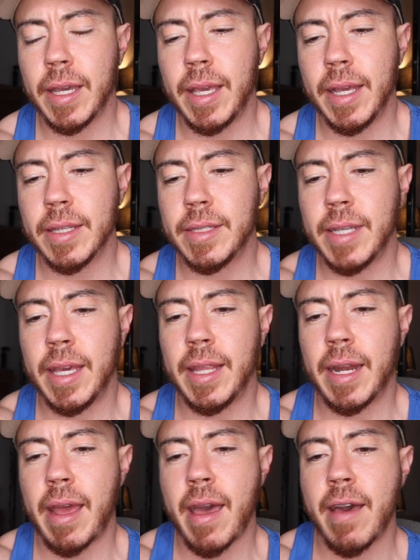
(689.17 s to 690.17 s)
I can't say
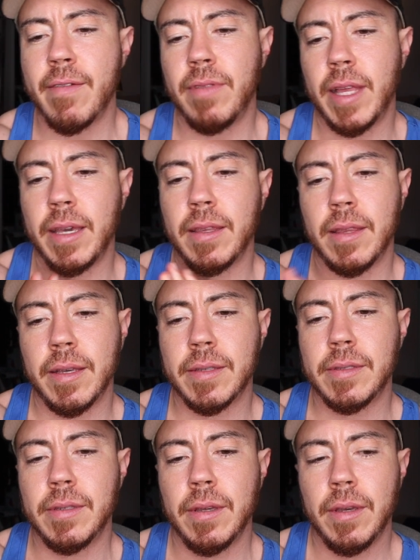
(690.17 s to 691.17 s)
that I have like
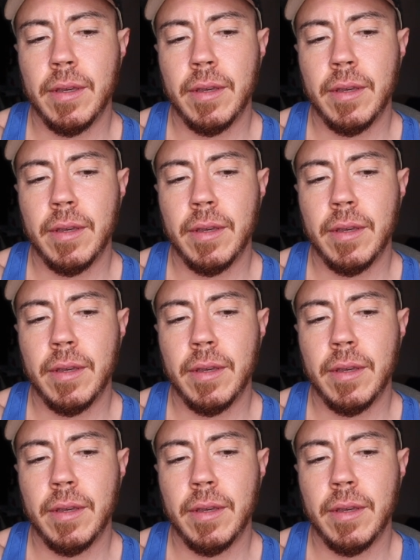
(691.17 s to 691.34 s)
this